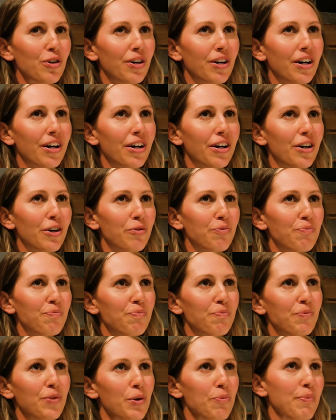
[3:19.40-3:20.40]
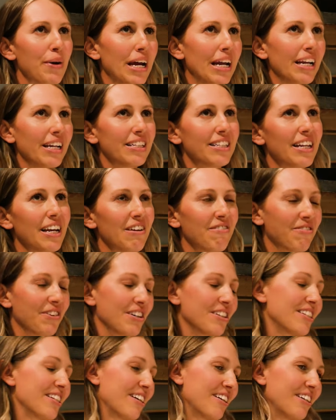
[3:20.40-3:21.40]
um, the paintings that I
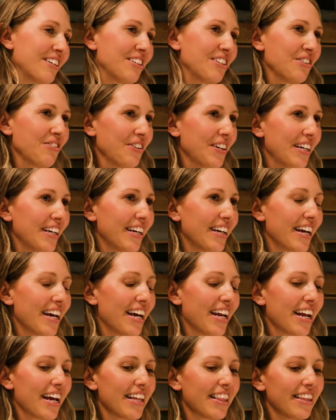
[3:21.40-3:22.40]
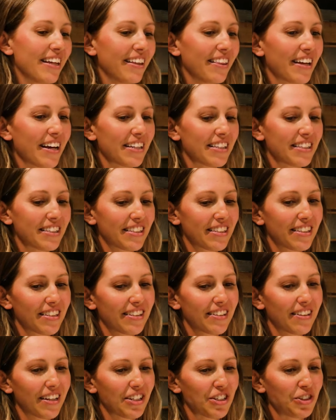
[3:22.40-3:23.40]
first started doing. And mm. I think that's
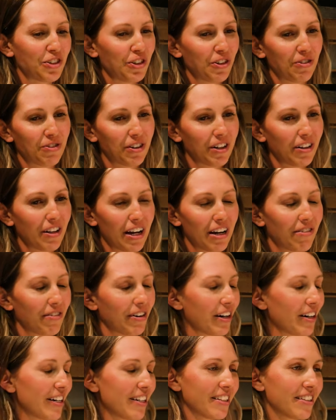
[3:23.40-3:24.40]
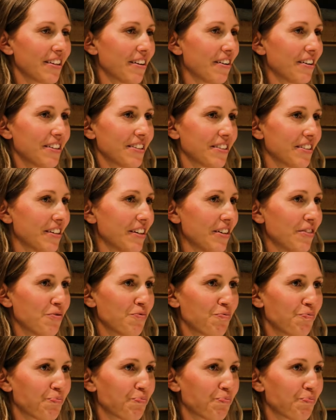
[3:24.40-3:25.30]
that's true for a lot of artists, honestly.